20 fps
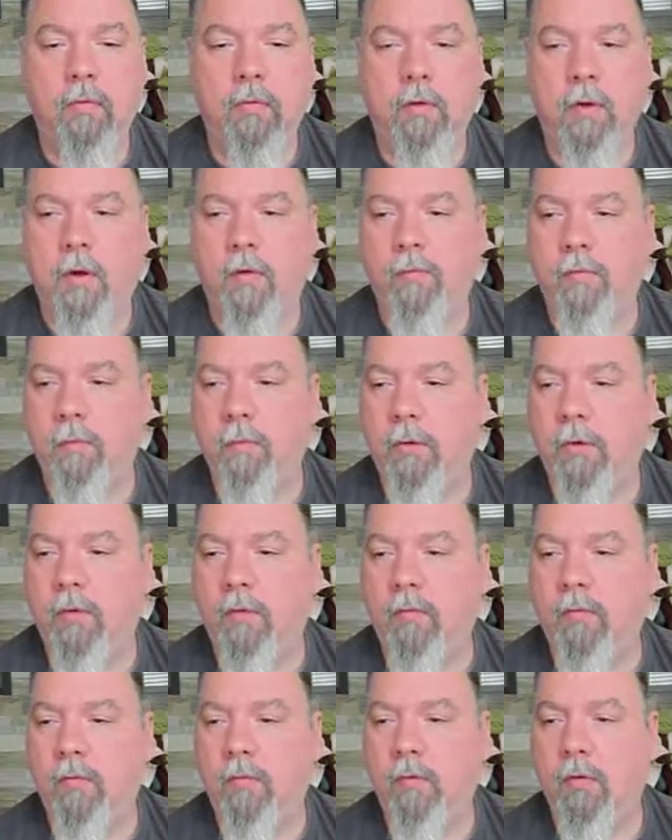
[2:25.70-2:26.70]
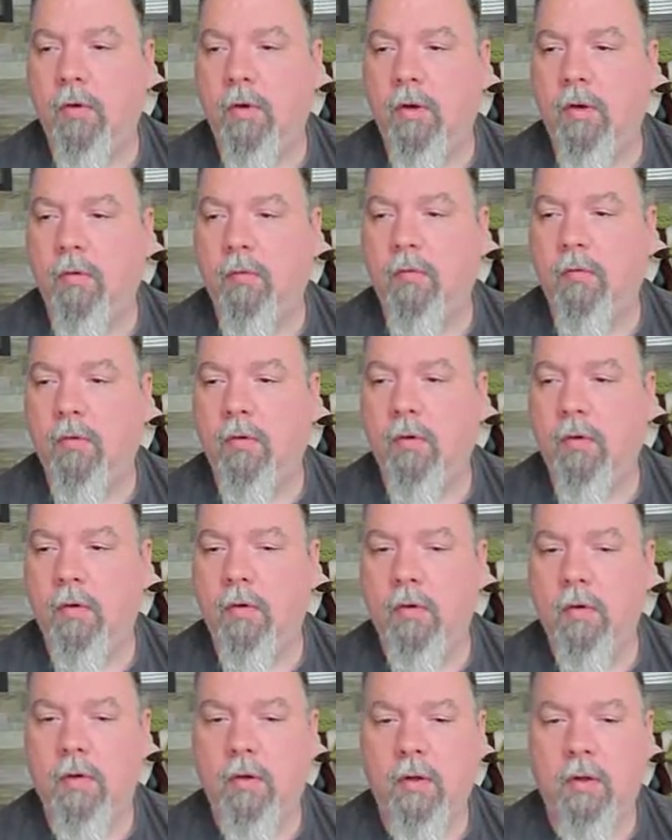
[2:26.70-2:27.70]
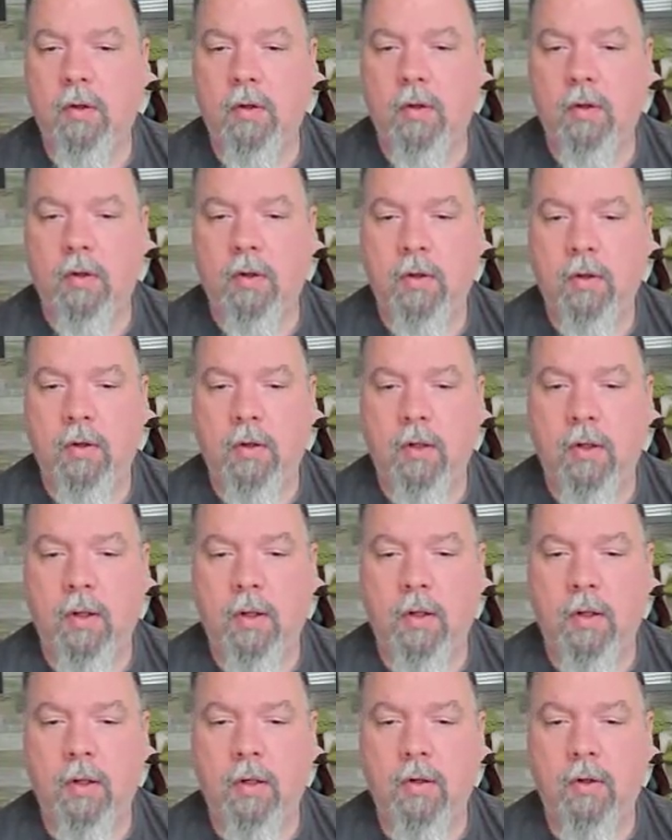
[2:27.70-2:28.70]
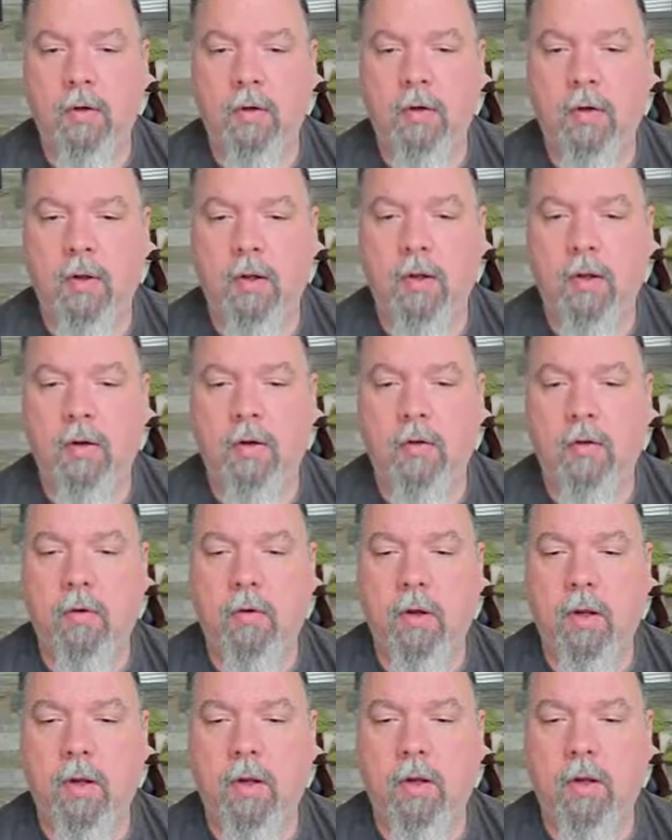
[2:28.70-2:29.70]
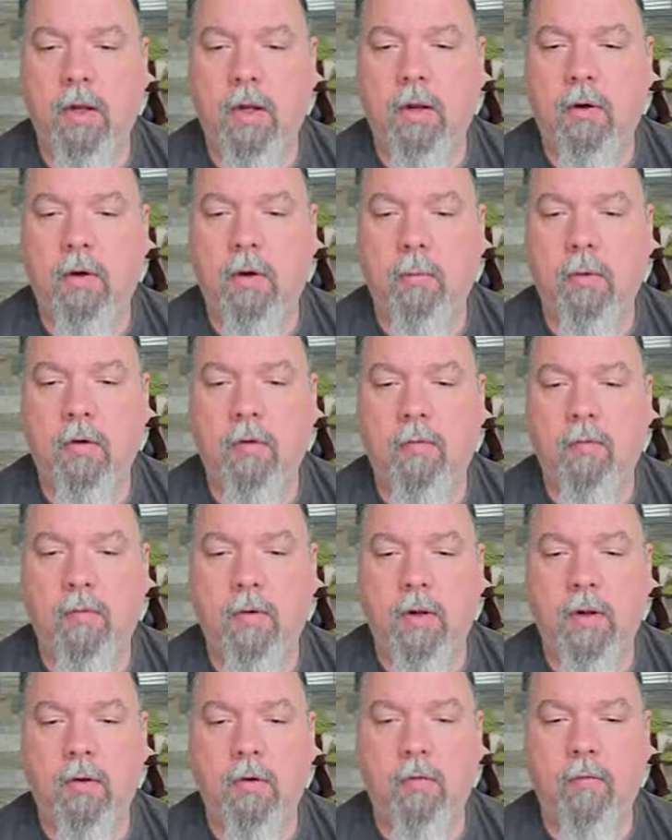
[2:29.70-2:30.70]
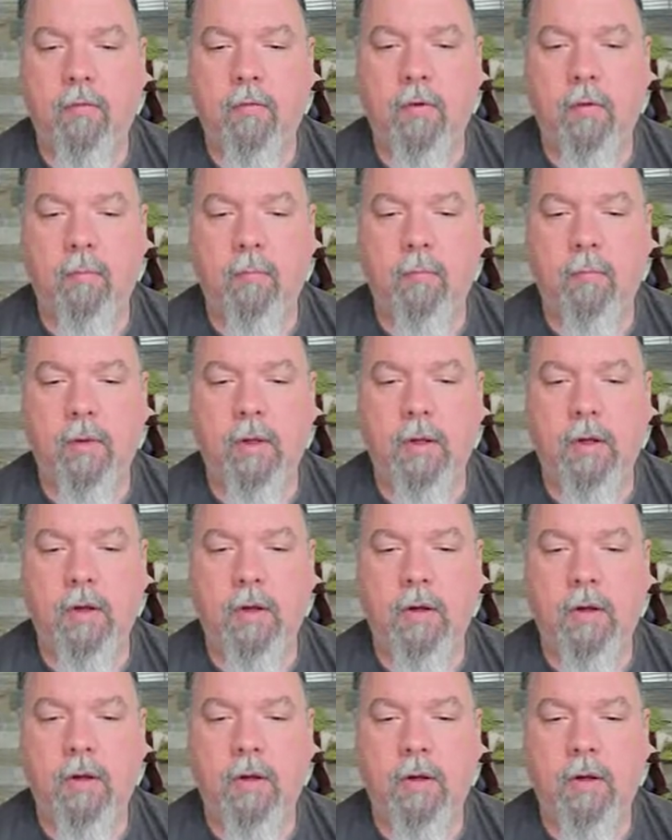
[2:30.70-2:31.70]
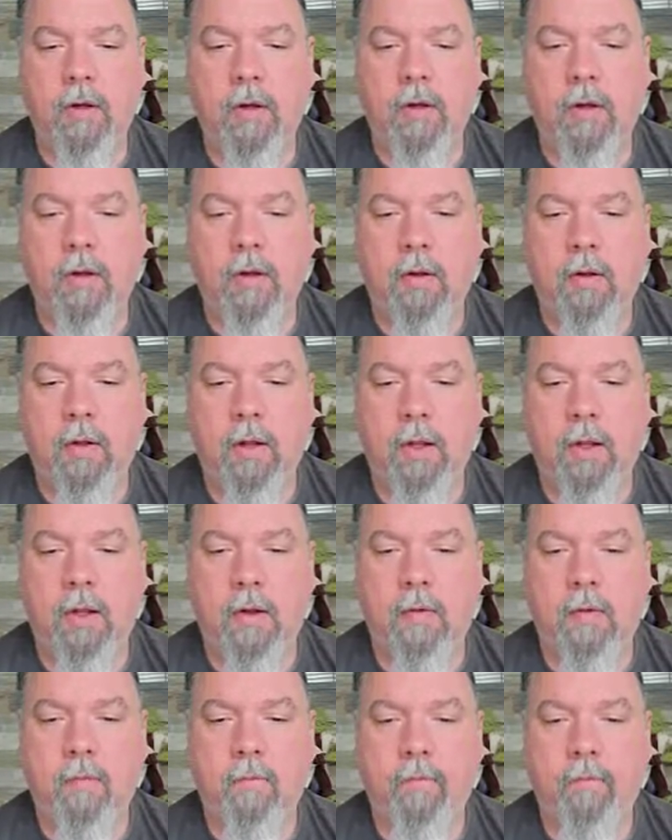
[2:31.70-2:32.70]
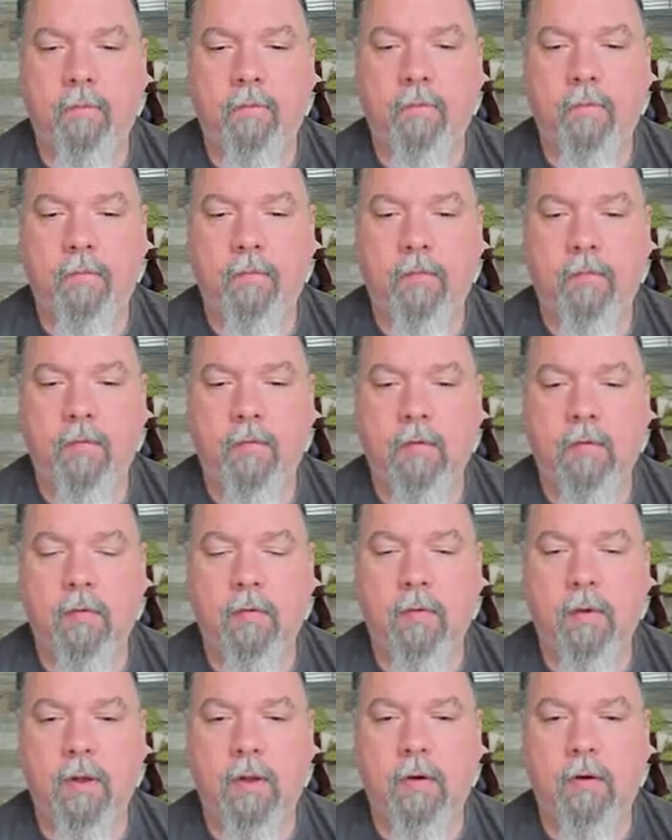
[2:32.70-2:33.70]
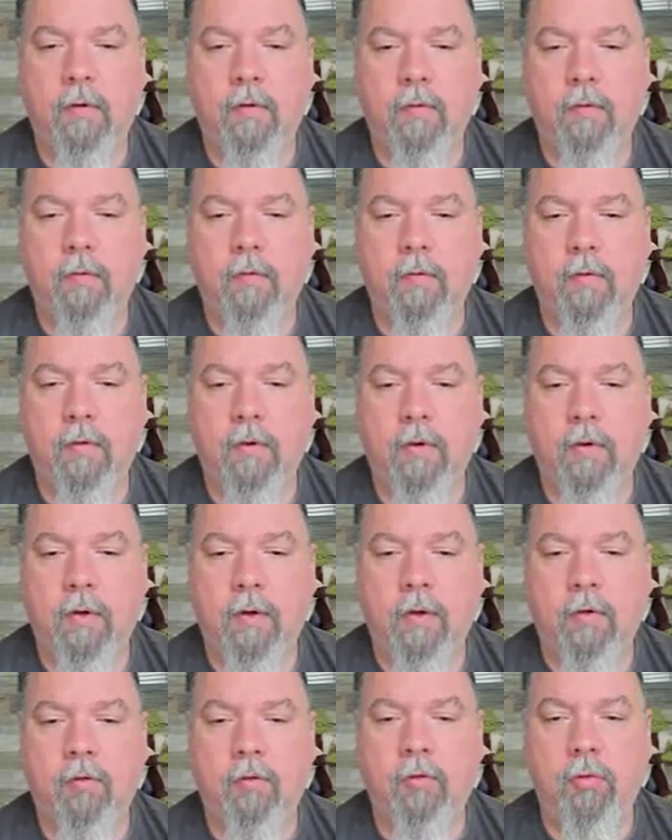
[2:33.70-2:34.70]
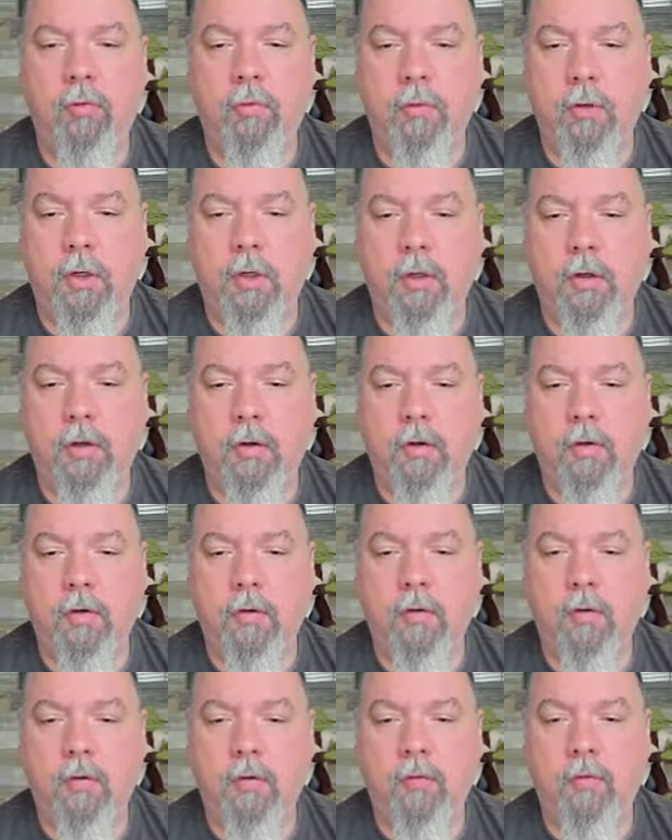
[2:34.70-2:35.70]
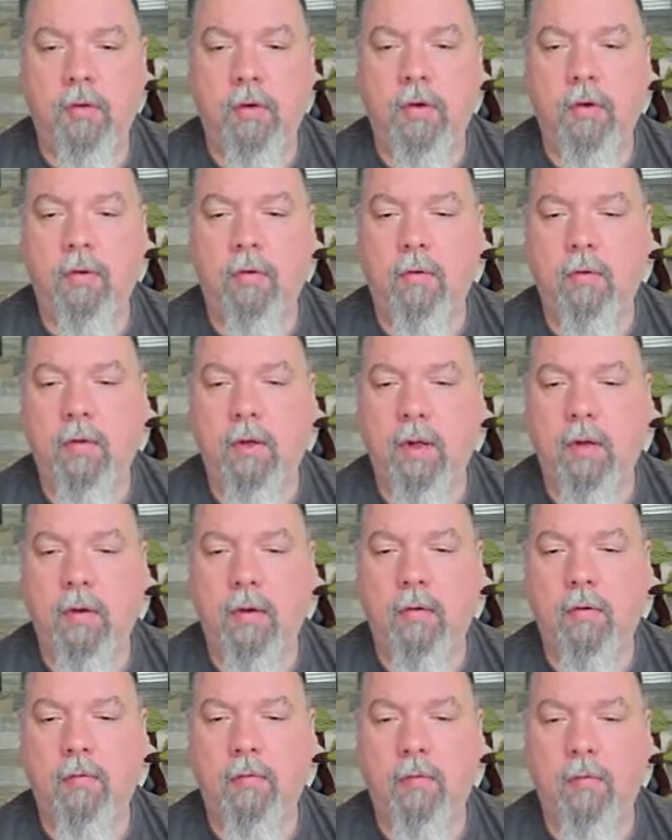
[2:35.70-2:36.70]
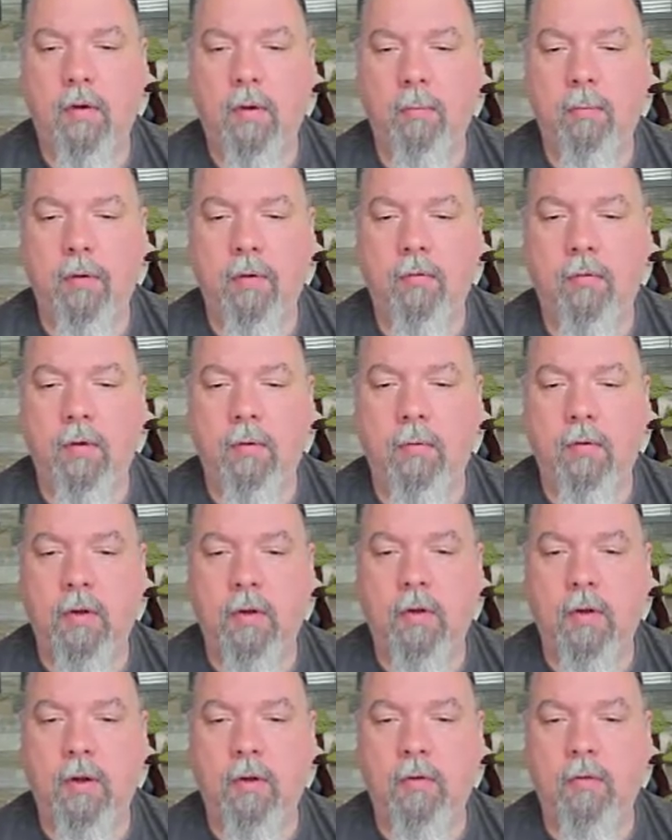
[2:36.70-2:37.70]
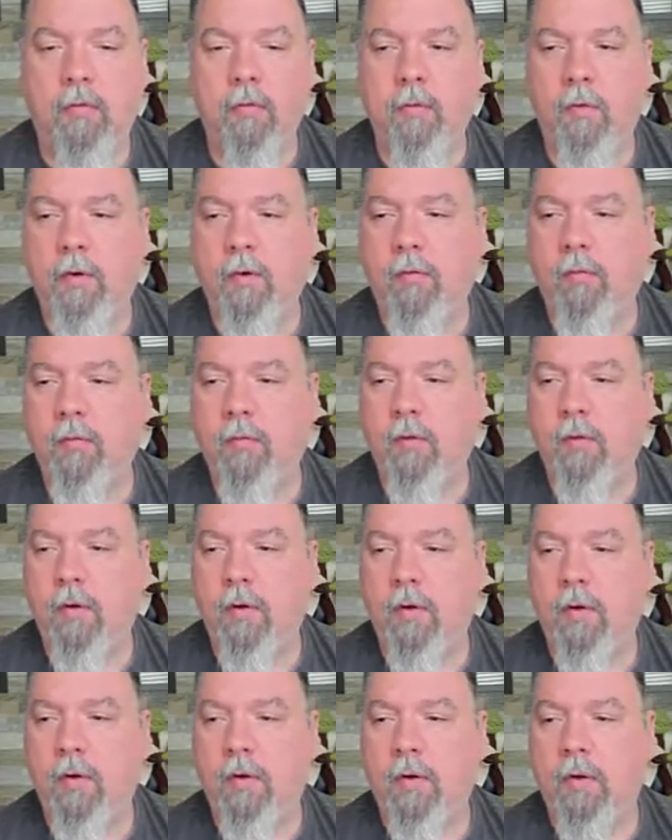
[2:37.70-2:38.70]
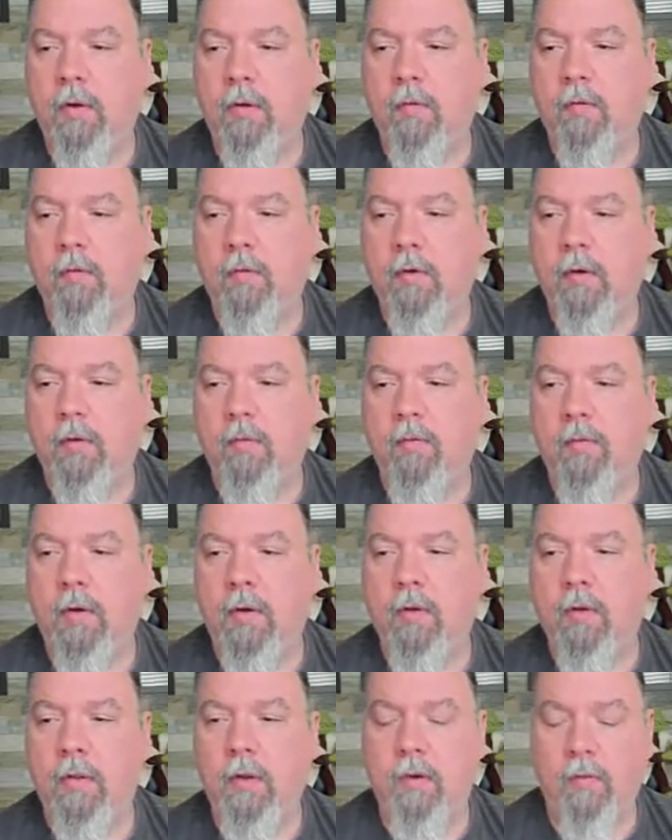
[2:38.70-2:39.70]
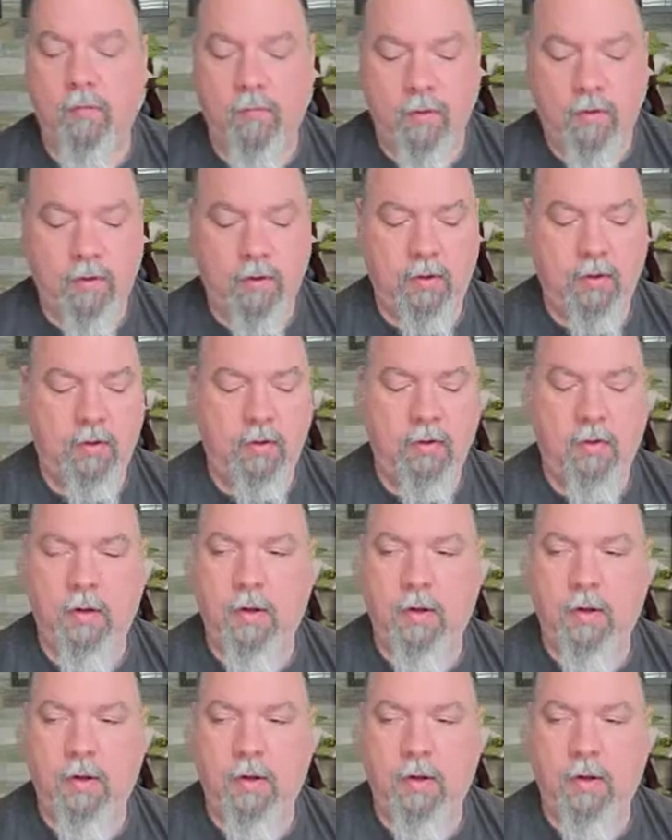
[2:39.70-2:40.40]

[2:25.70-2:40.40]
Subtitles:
coffee mugs, hoodies, and then you're like, okay, now I want to sell something like, I don't know, jewelry. So you can go, okay, there's companies out there that'll do this. So you could sell things like